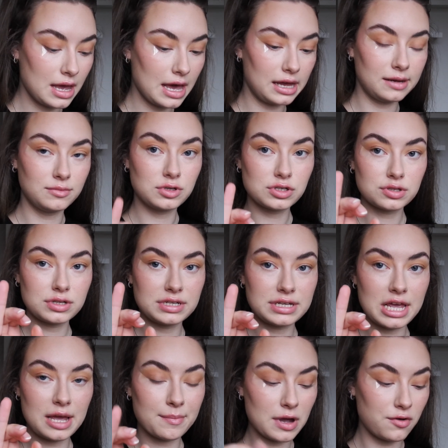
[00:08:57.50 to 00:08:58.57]
and I'm just gonna
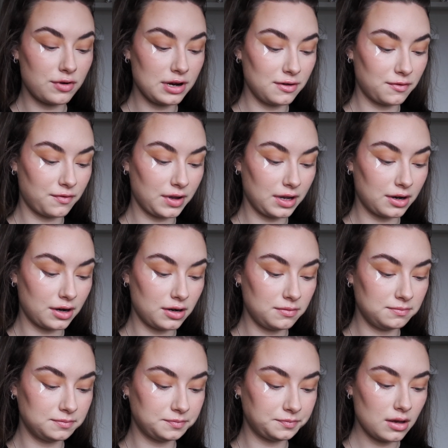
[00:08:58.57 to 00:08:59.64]
take my ring
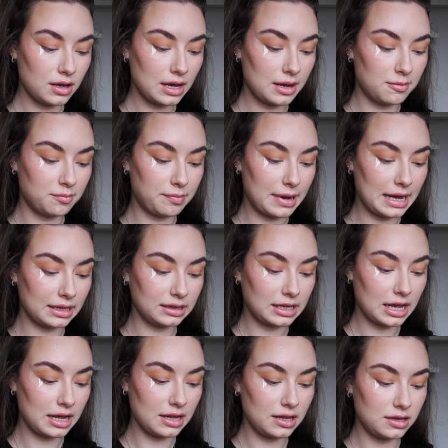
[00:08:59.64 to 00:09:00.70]
finger and pat
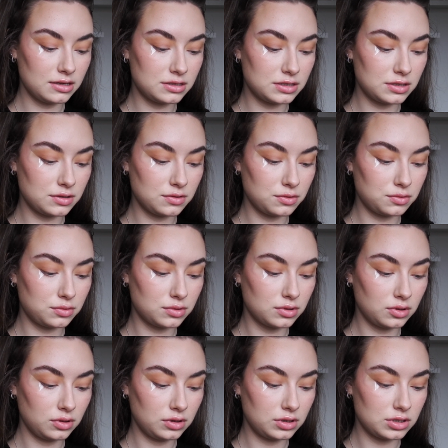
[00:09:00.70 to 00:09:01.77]
that into
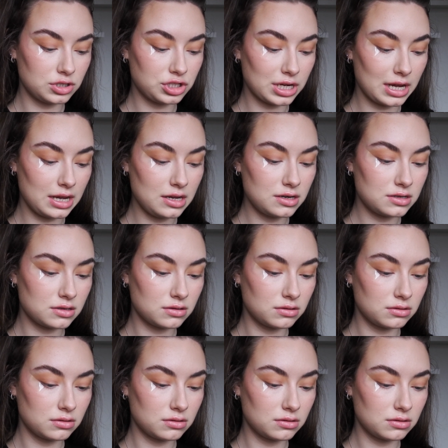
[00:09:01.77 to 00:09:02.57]
the shade.